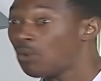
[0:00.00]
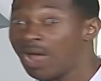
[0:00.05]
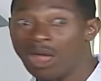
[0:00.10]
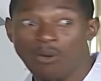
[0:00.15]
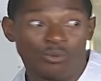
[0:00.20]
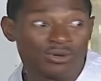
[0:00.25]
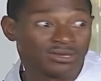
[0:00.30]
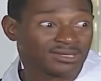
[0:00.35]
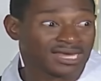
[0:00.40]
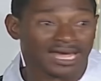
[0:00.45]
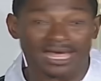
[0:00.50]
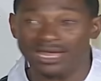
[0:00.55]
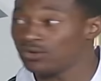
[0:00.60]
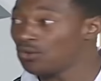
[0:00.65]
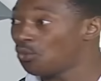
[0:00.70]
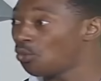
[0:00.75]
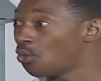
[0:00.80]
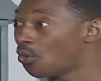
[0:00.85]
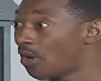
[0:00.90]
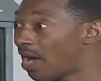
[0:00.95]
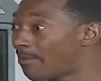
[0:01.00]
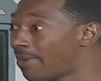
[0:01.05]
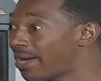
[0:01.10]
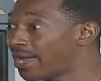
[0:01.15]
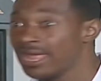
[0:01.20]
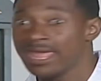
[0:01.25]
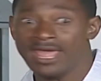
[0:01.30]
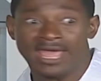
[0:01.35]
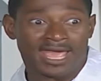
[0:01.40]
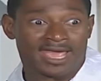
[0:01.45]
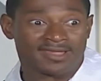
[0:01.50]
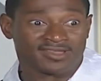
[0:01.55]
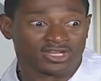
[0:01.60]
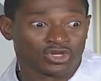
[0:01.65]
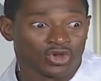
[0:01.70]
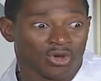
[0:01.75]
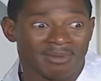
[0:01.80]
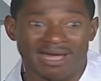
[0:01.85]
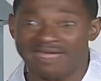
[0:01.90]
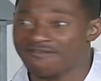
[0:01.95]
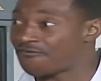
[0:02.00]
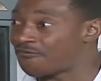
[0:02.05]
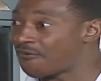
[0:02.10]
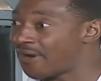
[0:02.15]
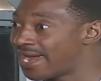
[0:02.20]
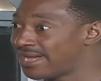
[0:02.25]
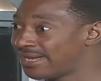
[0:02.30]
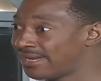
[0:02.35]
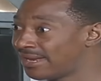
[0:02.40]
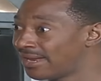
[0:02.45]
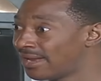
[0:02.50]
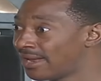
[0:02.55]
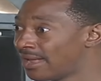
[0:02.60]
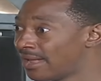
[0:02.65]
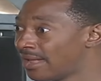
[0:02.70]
Why won't I know? Am I? Is he not my friend?